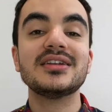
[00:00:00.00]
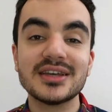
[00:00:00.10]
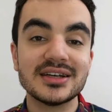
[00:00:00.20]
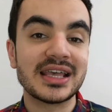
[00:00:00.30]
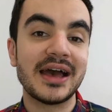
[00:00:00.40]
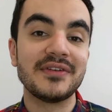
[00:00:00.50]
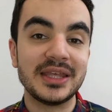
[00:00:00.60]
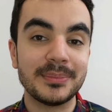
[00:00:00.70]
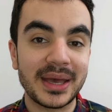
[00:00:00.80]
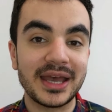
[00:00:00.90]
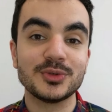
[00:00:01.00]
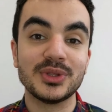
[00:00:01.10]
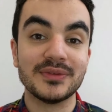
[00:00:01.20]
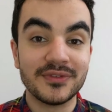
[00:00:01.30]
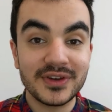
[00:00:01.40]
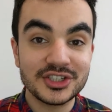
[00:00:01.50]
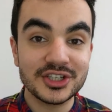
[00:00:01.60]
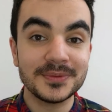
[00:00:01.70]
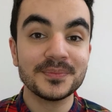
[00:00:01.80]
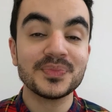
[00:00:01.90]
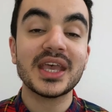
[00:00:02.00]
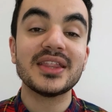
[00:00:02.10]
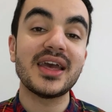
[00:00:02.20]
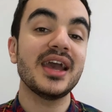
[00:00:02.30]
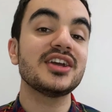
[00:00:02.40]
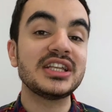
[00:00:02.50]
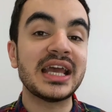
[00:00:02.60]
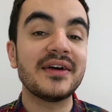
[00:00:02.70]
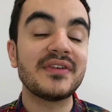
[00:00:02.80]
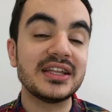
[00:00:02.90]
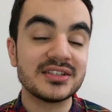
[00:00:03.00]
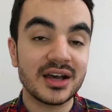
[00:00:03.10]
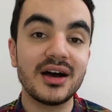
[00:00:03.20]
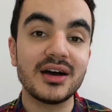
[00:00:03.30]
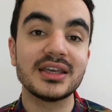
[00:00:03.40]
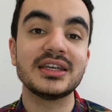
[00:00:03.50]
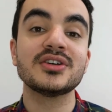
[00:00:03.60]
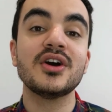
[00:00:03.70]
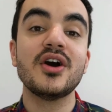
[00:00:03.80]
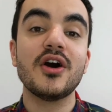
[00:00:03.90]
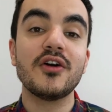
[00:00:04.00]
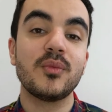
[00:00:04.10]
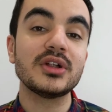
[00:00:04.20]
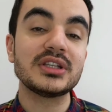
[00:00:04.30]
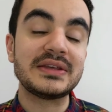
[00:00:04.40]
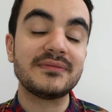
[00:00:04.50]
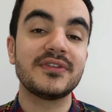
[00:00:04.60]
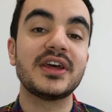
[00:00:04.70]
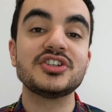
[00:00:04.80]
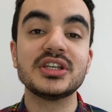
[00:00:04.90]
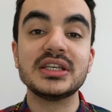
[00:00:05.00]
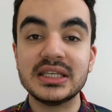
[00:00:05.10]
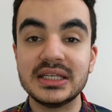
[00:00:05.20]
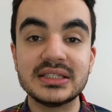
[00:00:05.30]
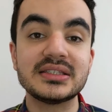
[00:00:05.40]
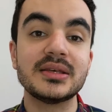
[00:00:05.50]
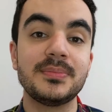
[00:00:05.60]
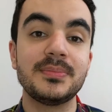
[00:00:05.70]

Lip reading: does have an impact with inflation, they actually have a target of what inflation needs to